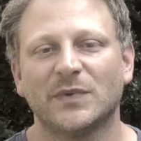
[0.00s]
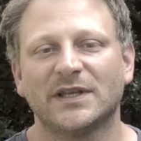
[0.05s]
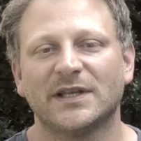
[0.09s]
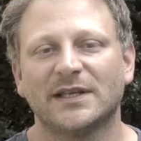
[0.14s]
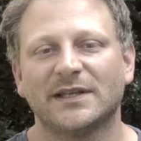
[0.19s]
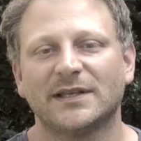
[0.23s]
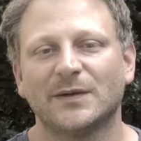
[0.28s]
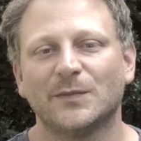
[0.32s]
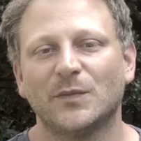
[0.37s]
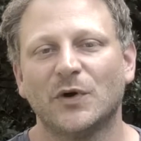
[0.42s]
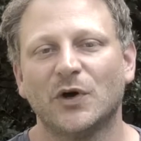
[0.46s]
But
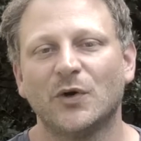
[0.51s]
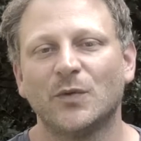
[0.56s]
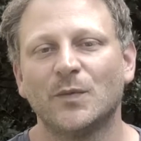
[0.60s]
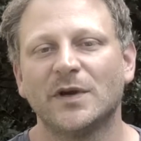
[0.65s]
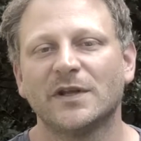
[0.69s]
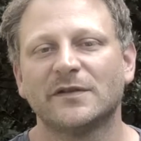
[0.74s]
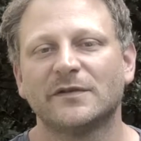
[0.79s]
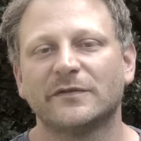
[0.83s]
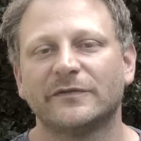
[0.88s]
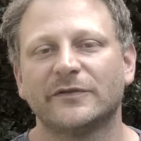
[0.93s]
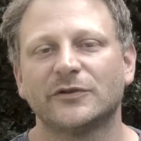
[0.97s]
at the
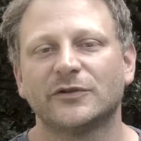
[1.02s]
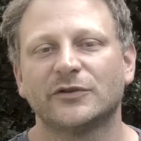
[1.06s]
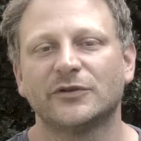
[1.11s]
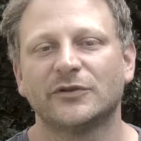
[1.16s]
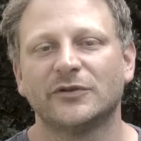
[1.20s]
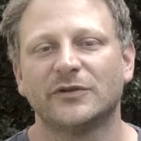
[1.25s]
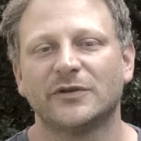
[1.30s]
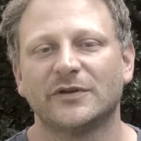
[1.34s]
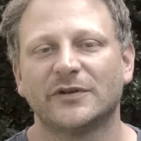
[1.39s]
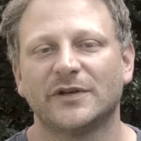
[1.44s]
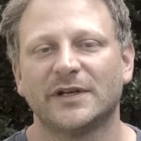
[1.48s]
moment, for
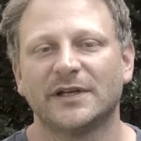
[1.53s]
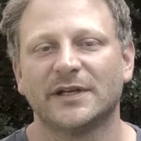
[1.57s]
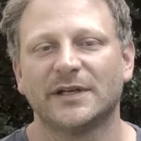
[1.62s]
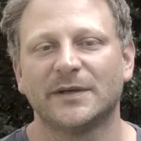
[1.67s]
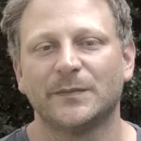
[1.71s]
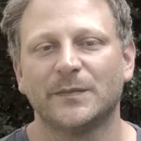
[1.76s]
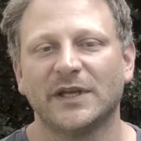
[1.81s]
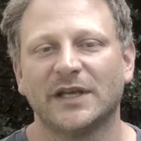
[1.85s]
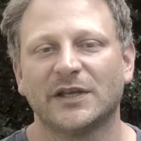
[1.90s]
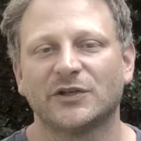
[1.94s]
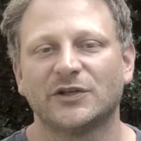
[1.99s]

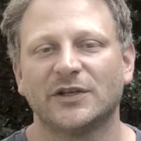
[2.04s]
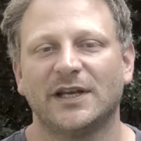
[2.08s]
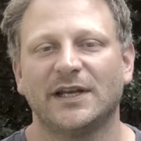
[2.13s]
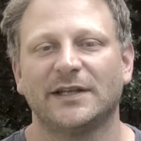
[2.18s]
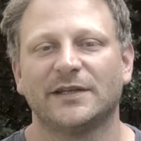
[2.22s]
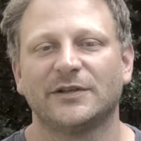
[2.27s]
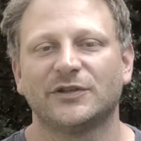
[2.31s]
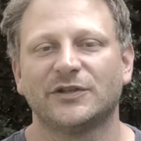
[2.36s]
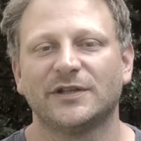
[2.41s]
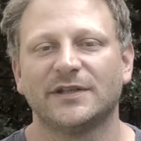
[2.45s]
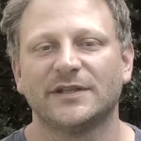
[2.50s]
sure, a big
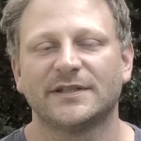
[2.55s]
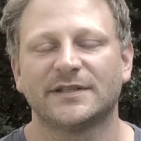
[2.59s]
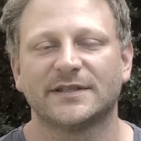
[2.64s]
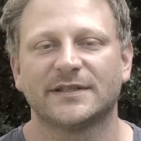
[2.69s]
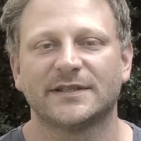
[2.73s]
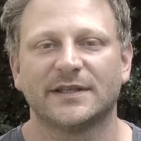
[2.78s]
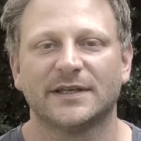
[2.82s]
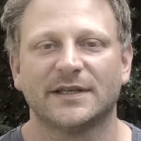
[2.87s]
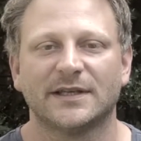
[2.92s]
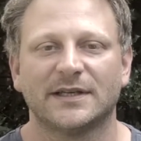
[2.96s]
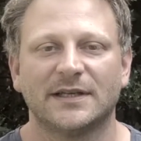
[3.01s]
challenge
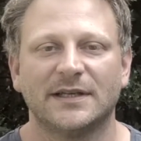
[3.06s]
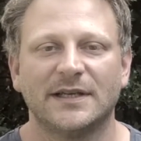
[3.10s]
is